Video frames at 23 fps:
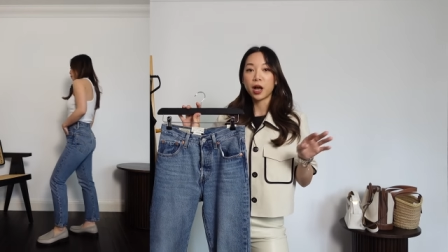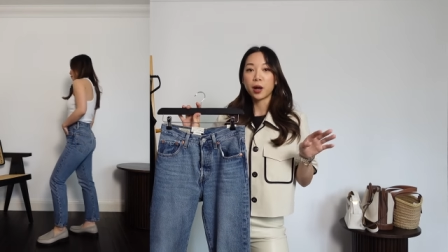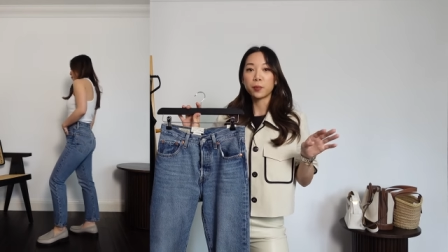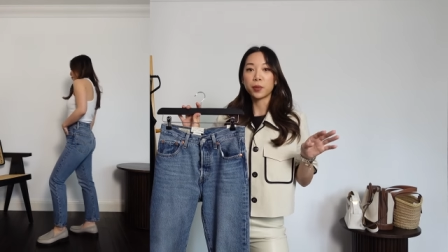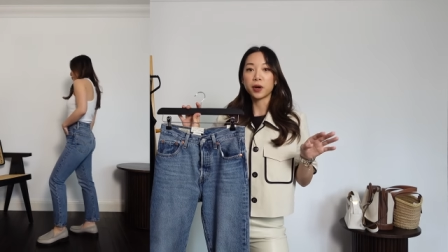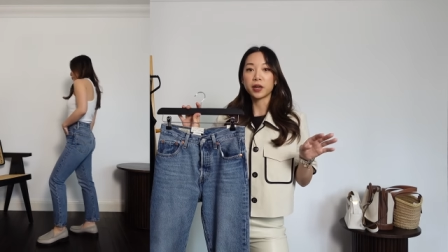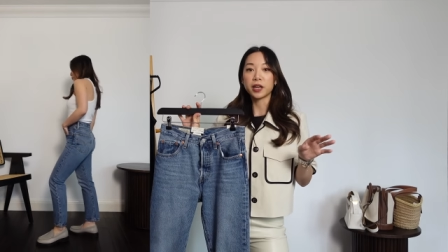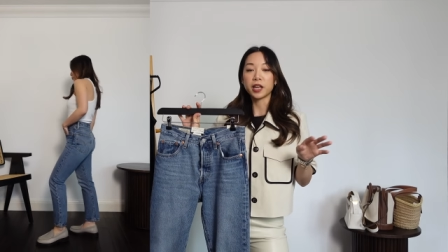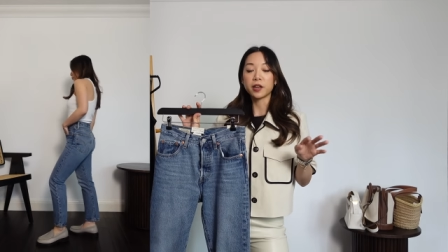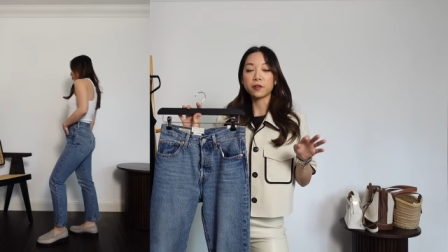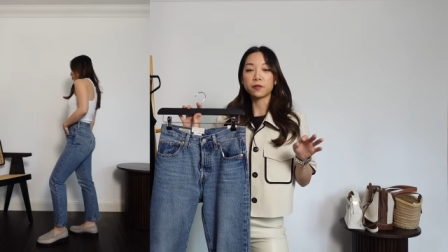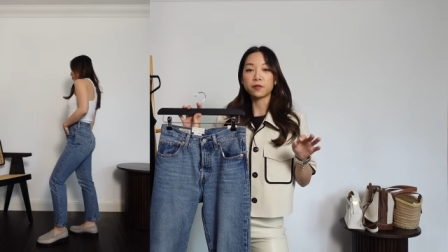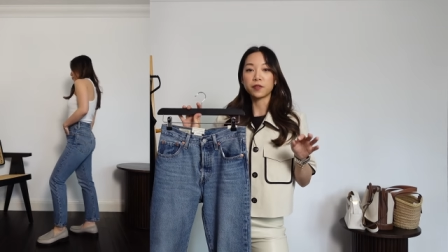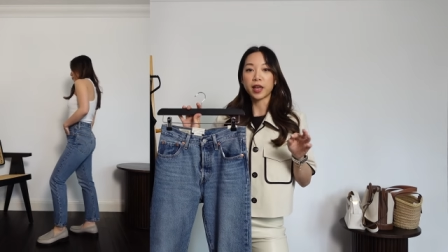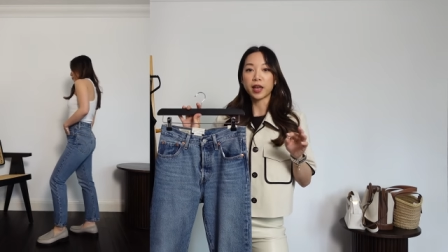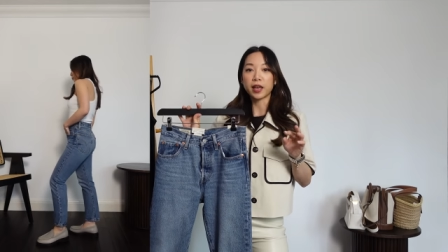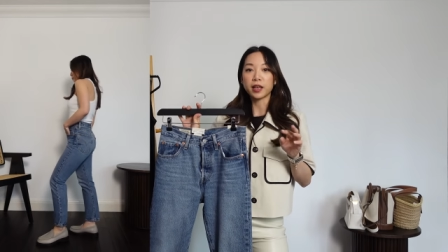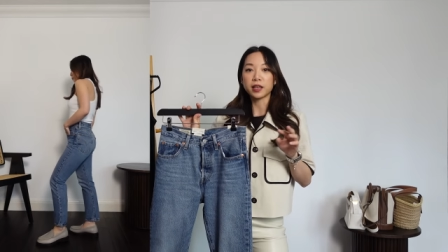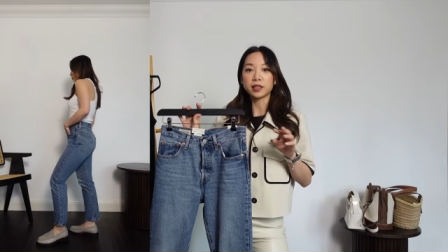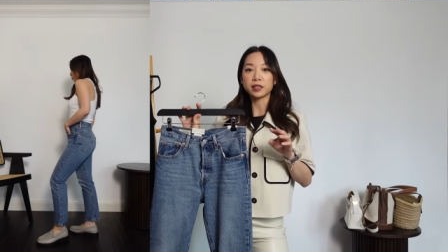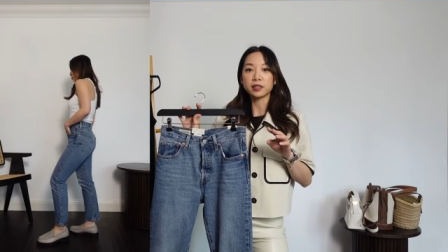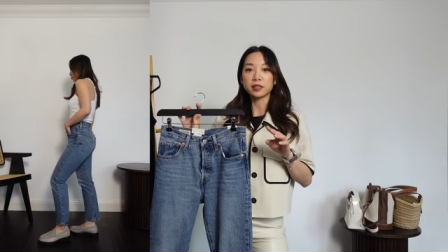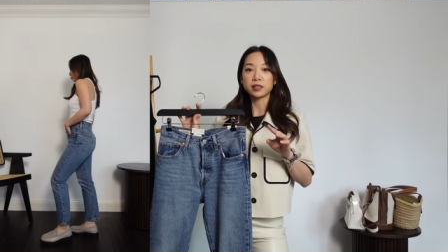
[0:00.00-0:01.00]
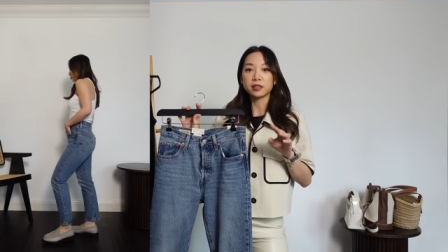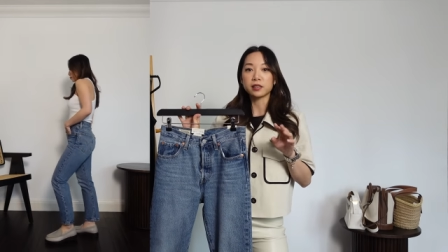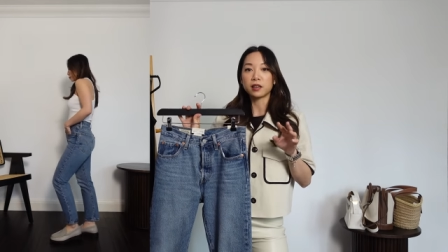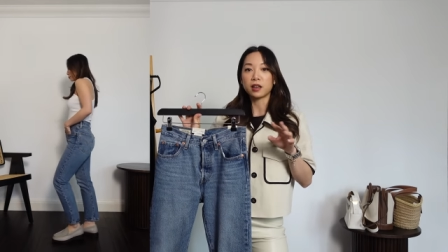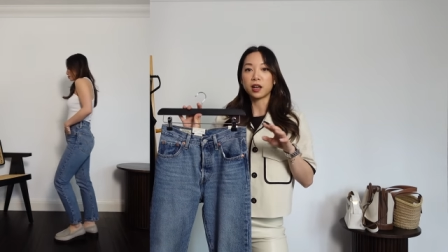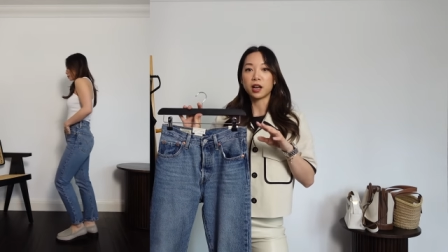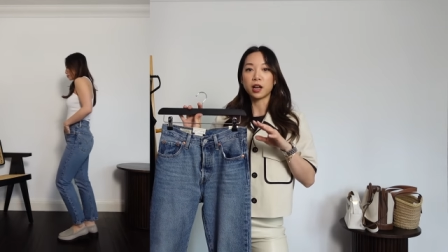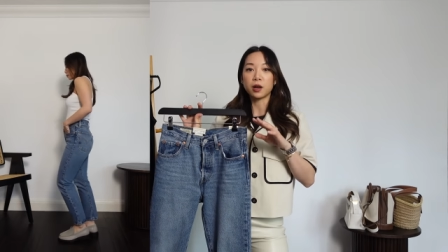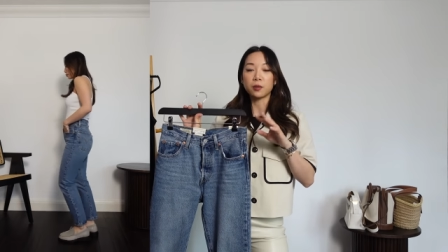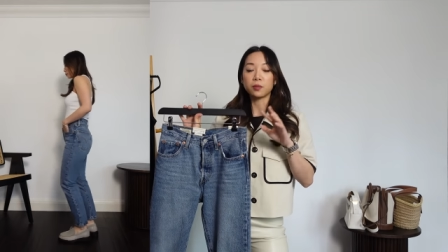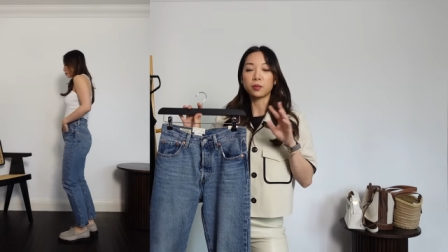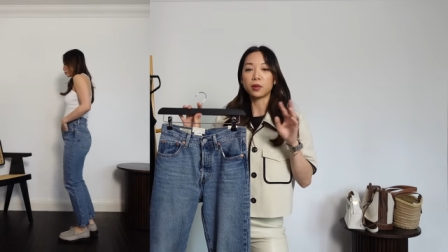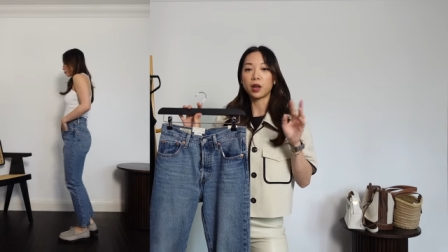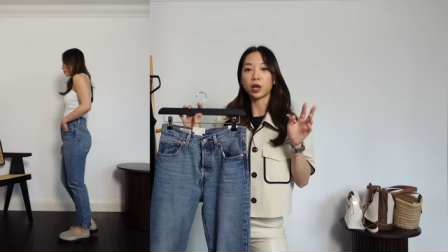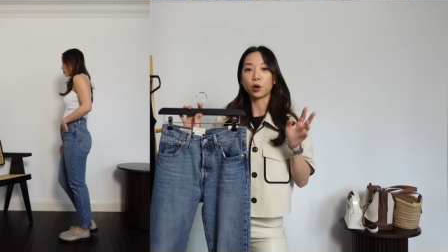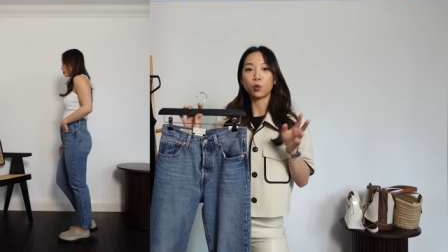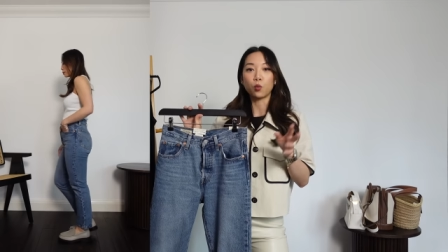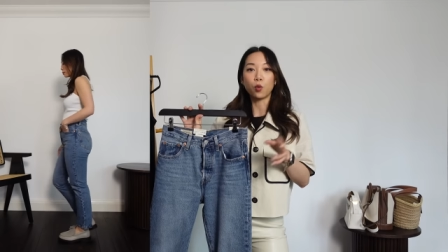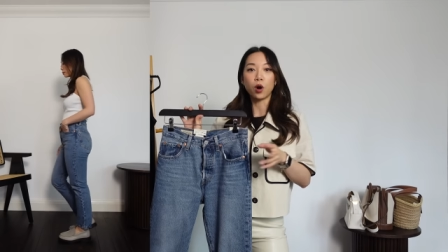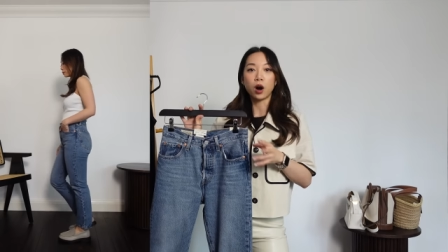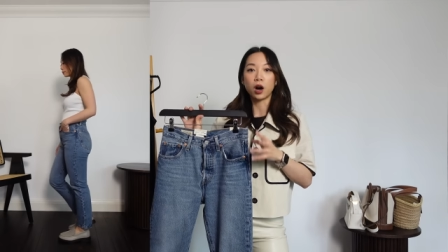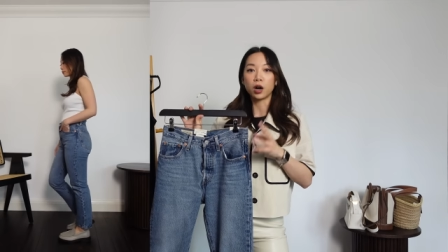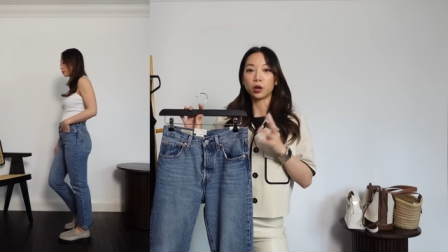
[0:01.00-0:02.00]
But if there's um,
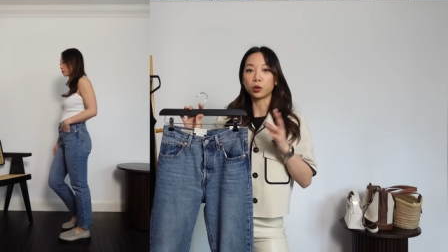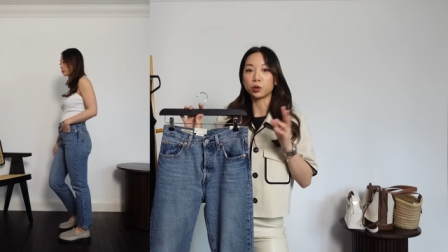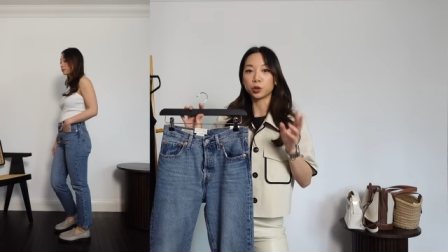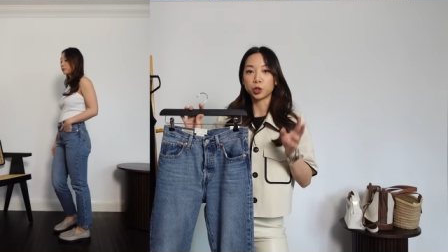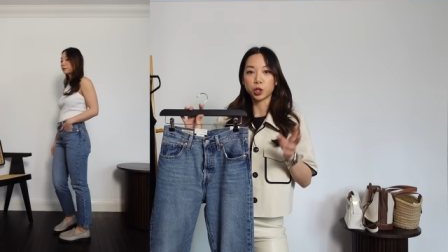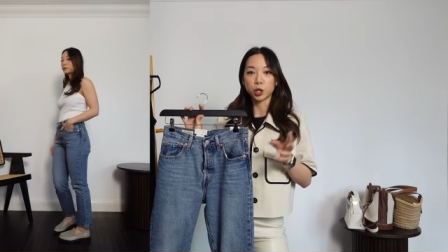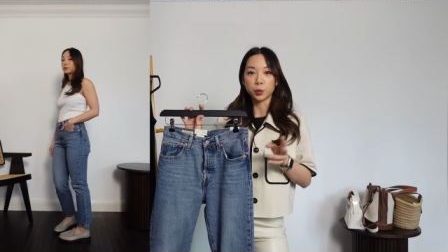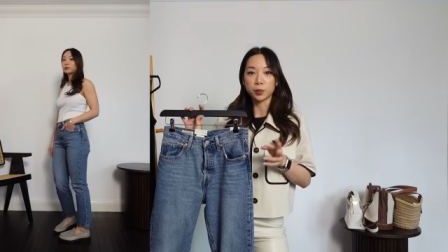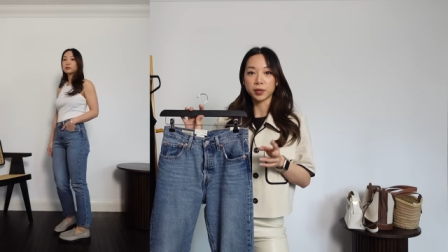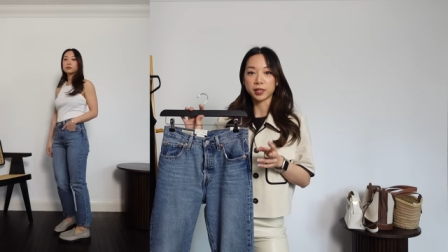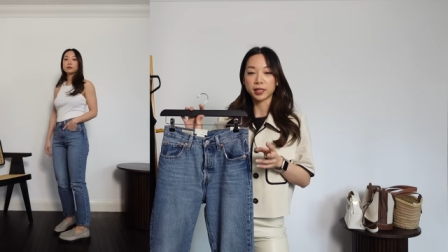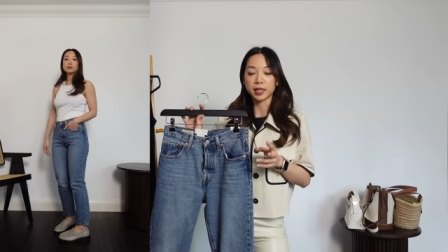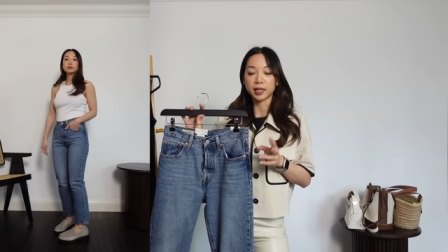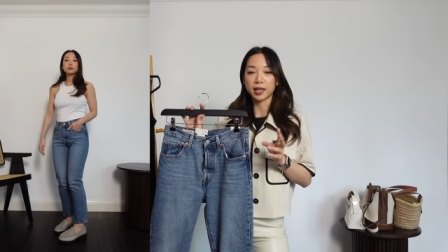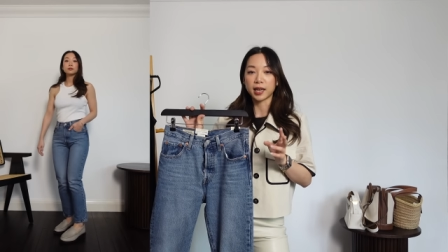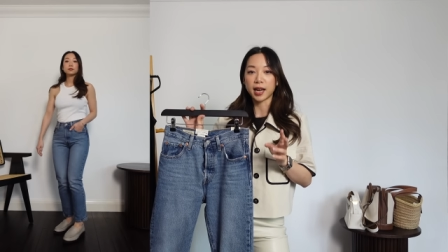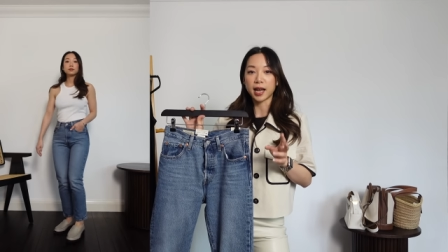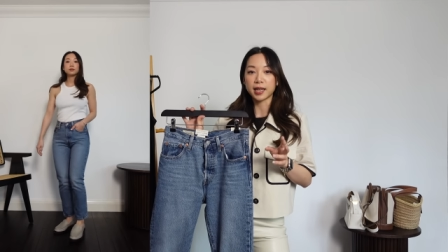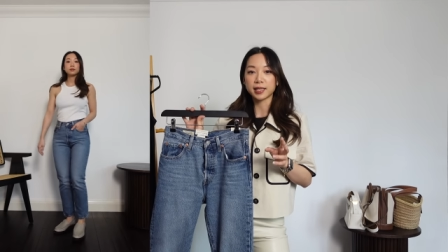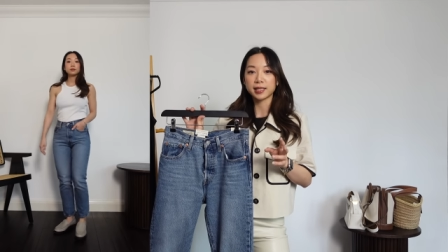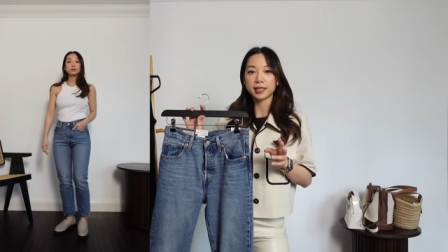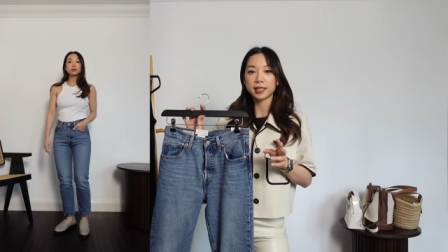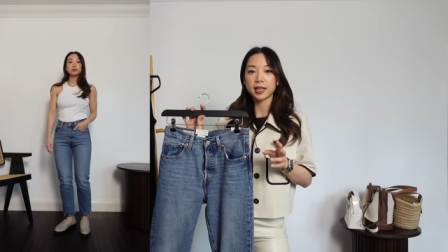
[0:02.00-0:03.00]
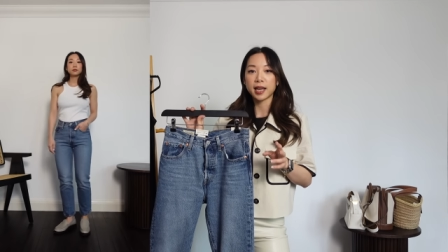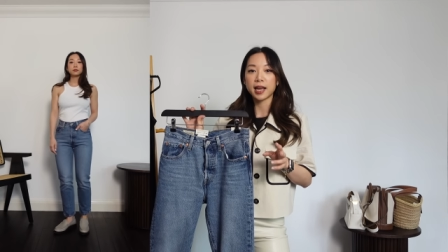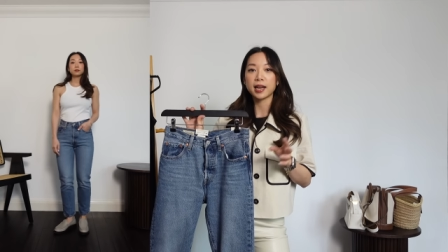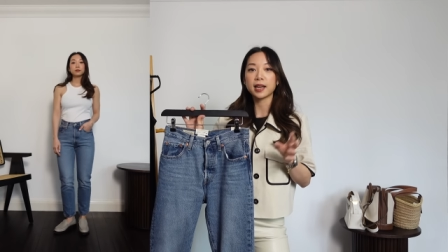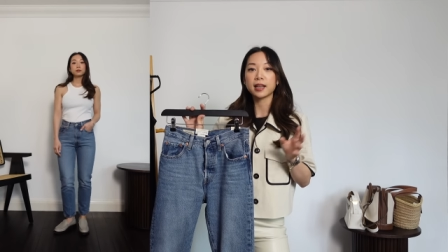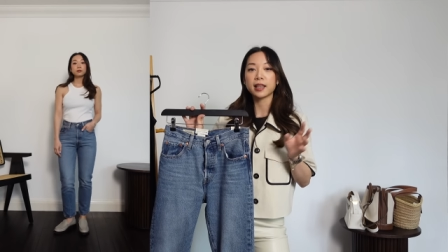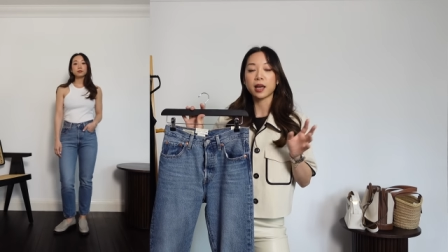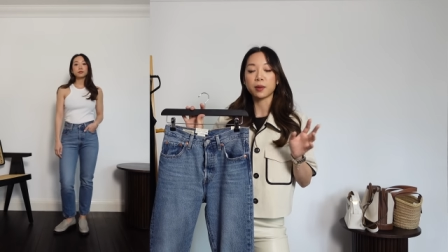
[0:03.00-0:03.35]
like 1 or 2% elastane,